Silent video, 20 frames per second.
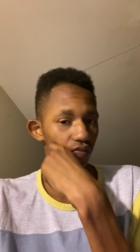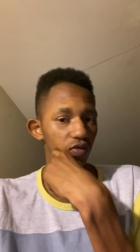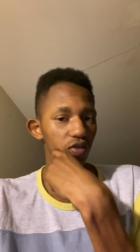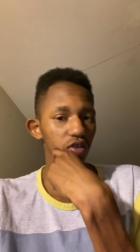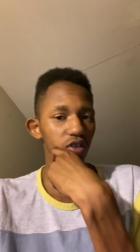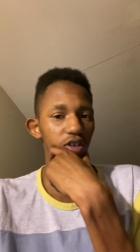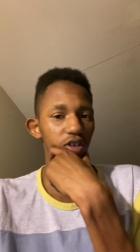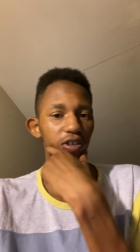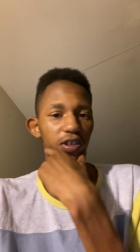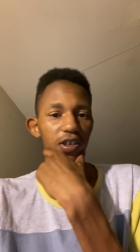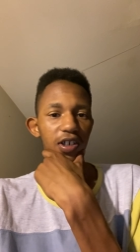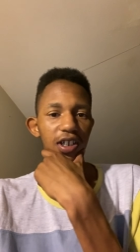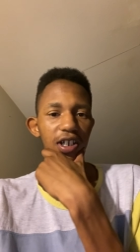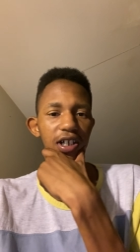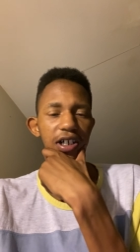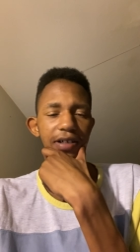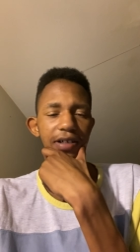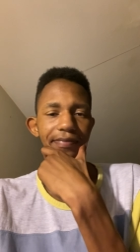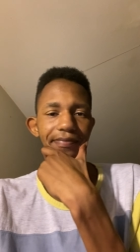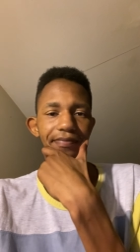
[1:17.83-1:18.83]
So
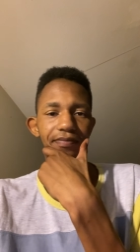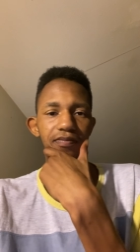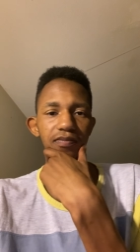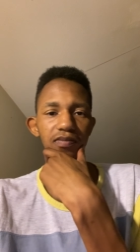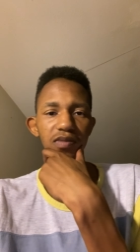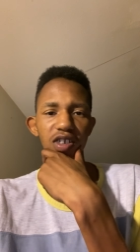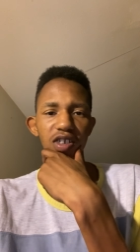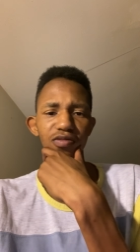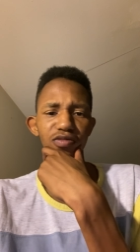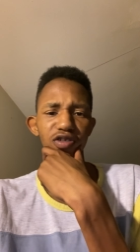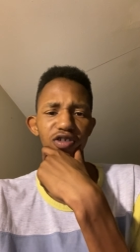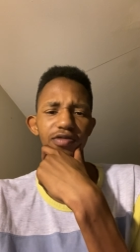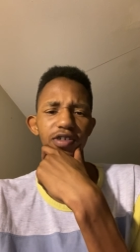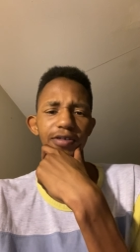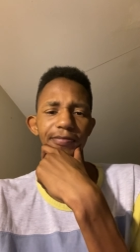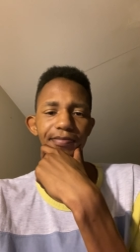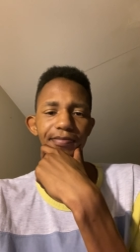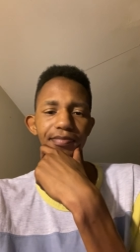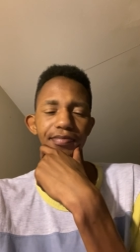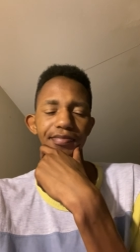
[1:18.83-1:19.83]
yeah, this movie,
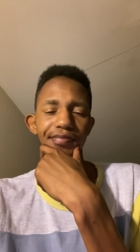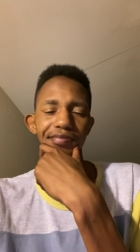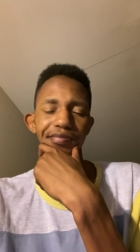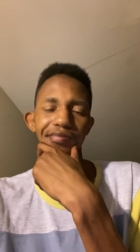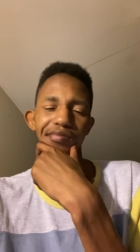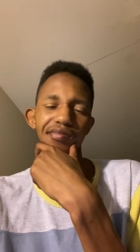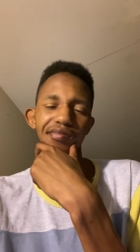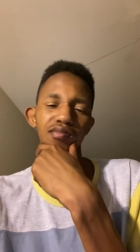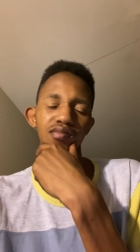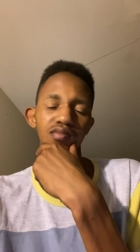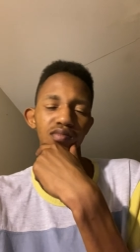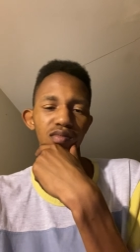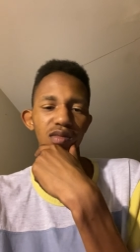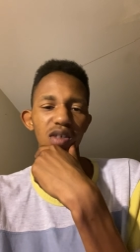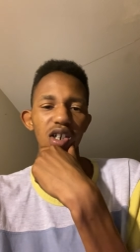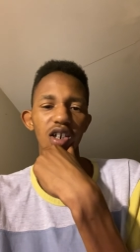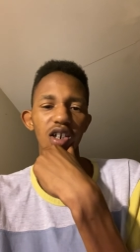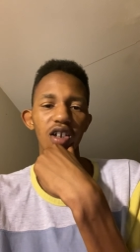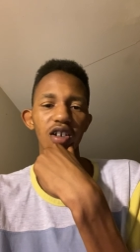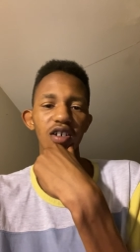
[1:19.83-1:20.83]

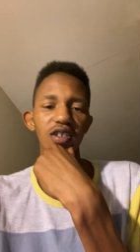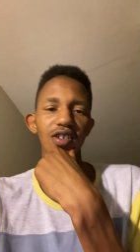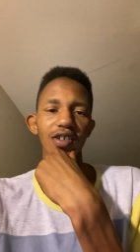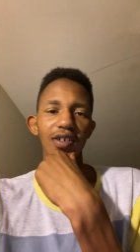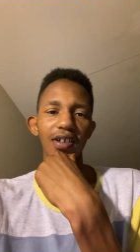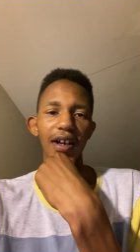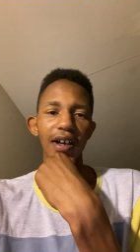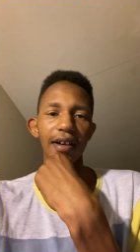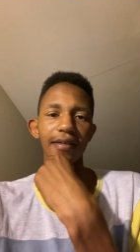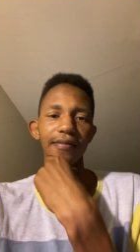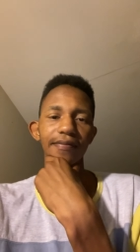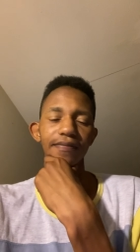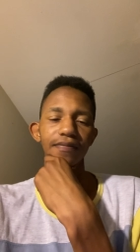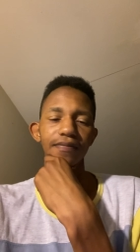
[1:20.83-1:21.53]
it was okay.